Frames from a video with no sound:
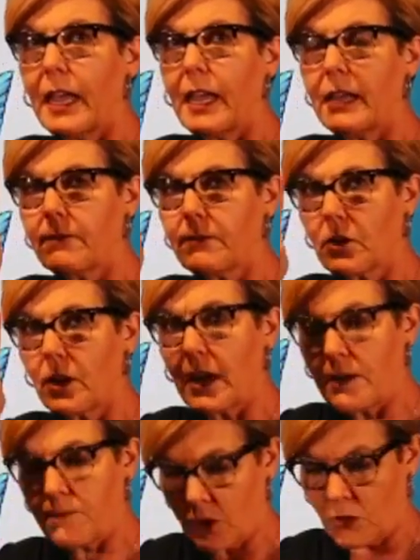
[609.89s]
And if they're
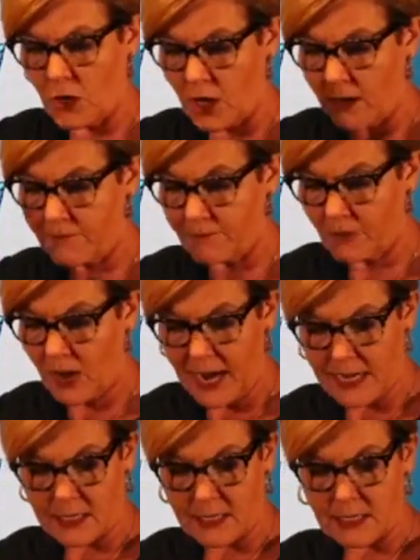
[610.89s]
if they're not
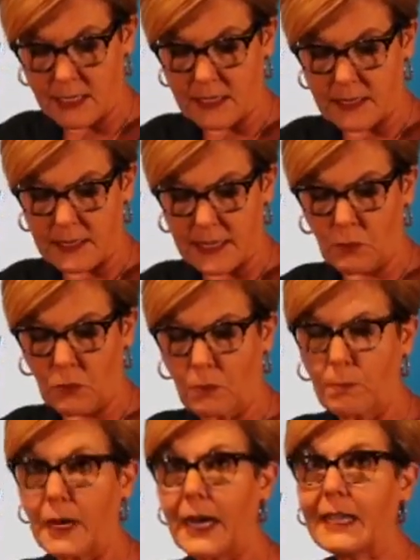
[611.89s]
frightened, they will
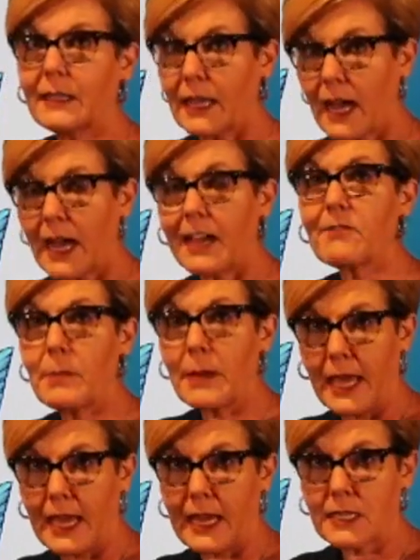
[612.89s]
bite live
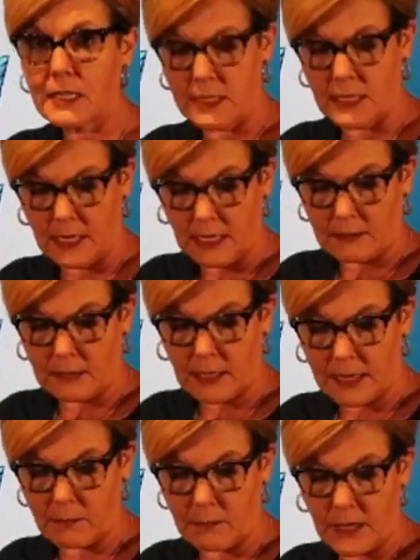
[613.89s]
bait
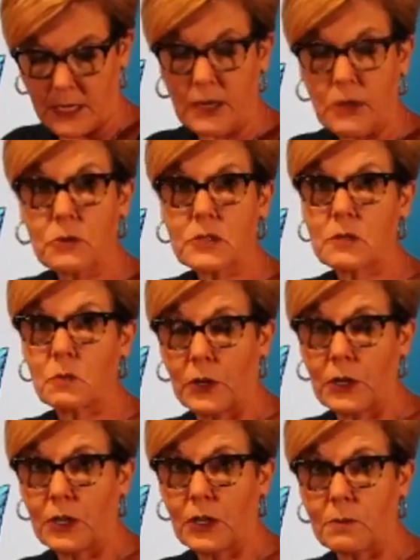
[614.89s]
like minnows and
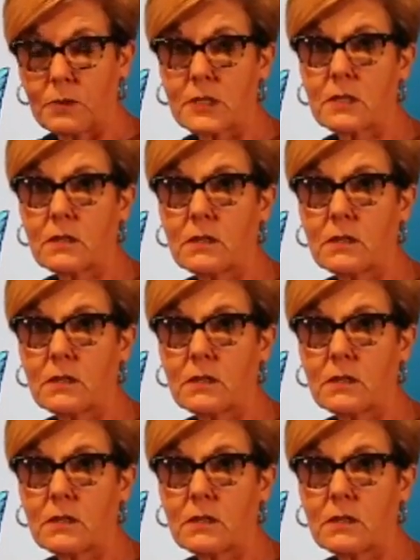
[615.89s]
worms.